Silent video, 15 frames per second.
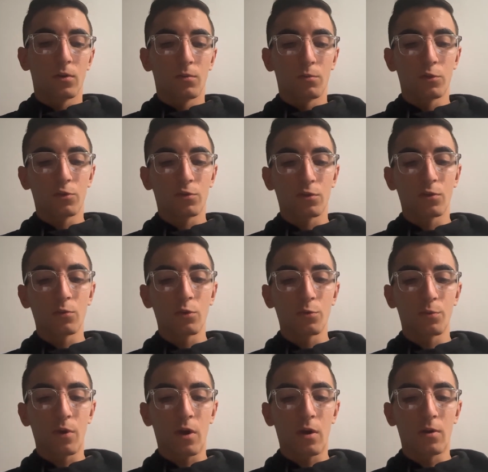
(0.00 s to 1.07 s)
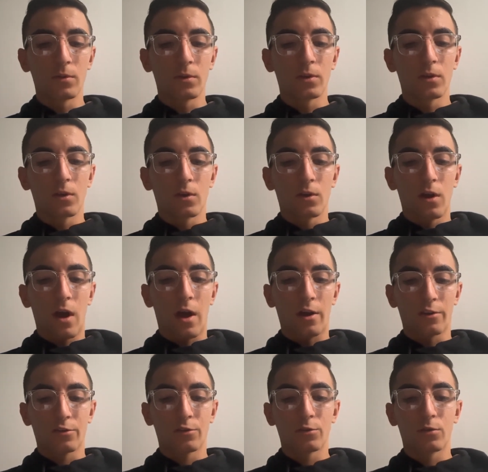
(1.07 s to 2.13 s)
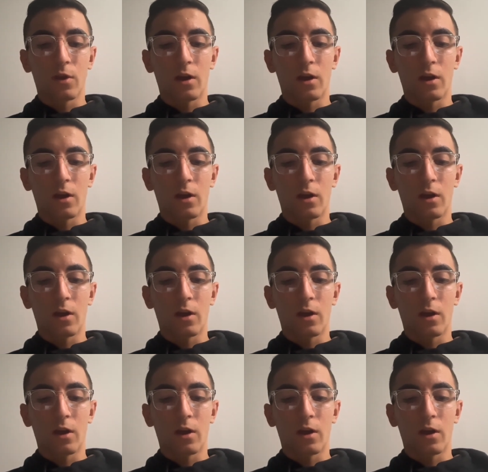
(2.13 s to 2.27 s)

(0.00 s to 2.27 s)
Ms. Singh will probably ask you to